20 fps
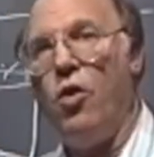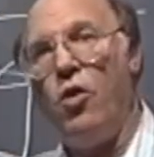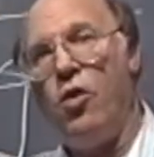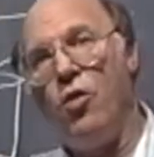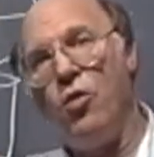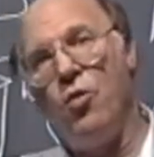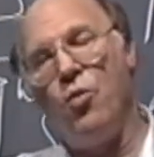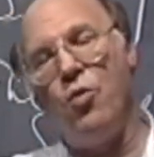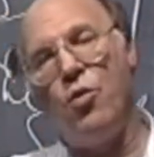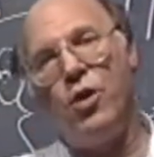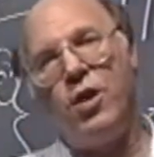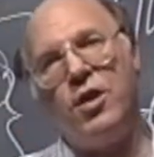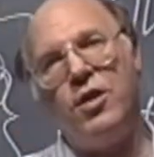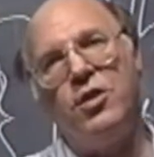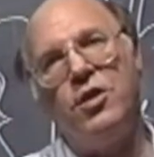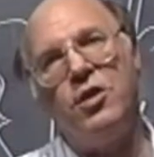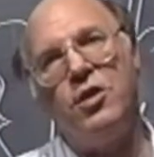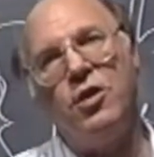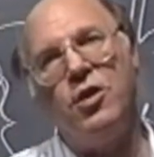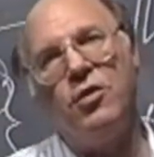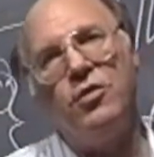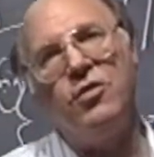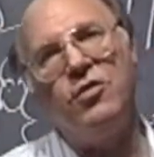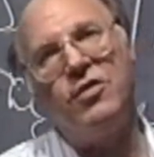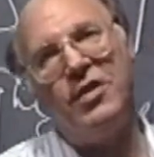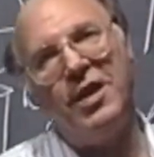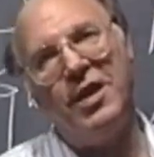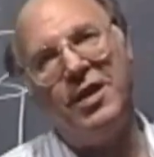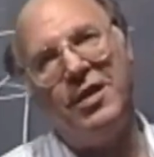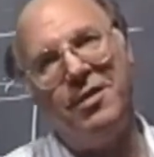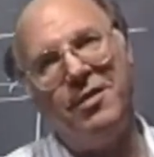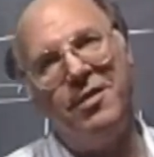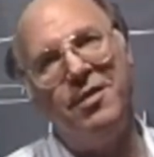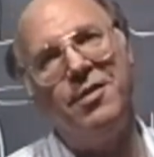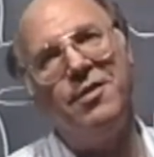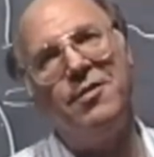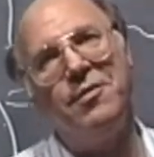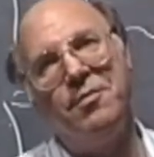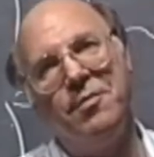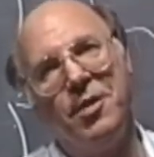All the work that goes in
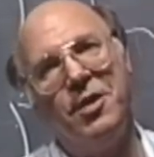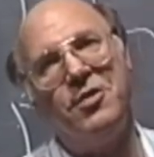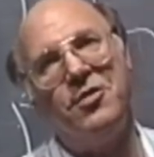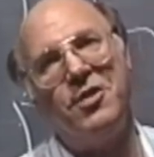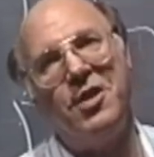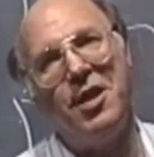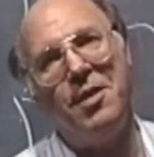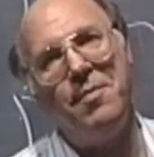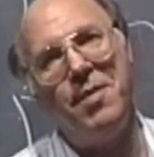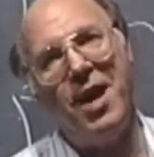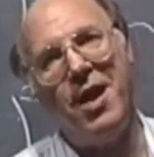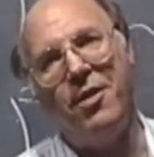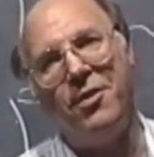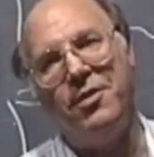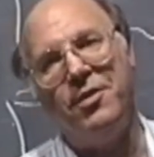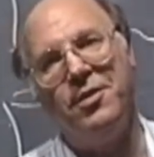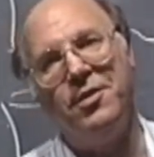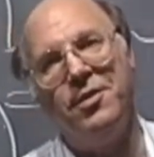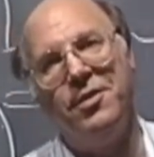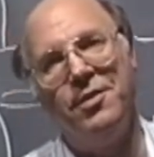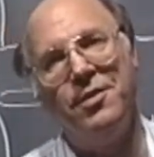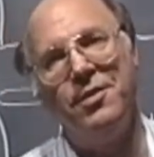must come out.